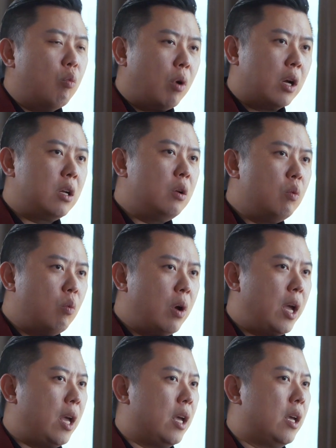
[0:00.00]
One
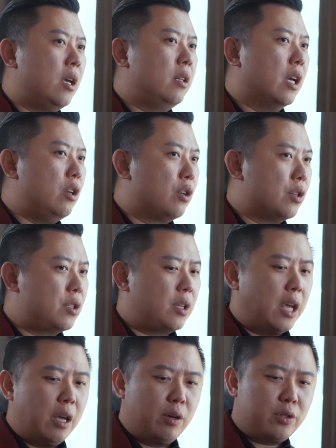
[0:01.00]
way that you could
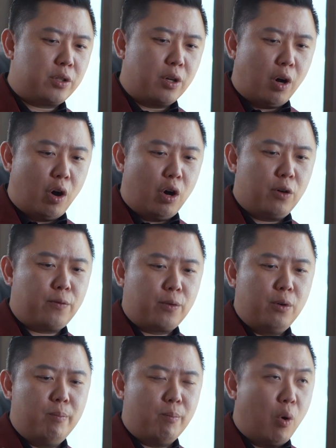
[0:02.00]
scale is to
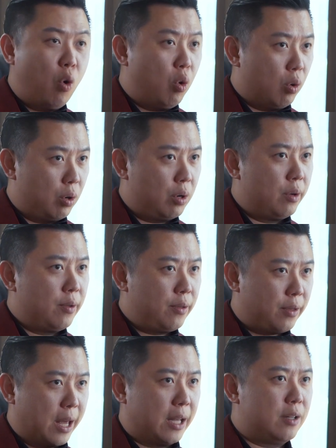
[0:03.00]
offer more
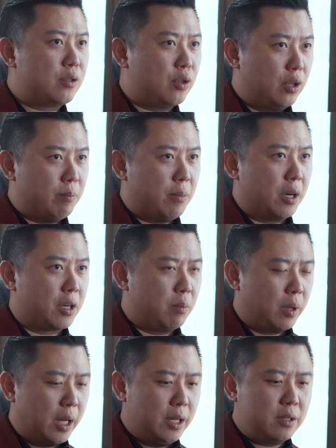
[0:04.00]
things to the
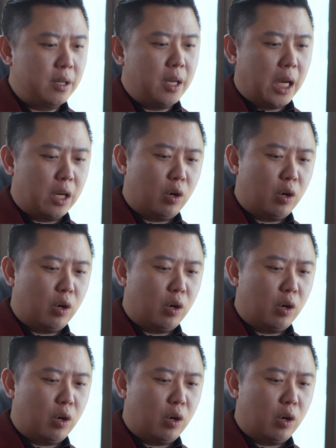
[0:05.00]
marketplace and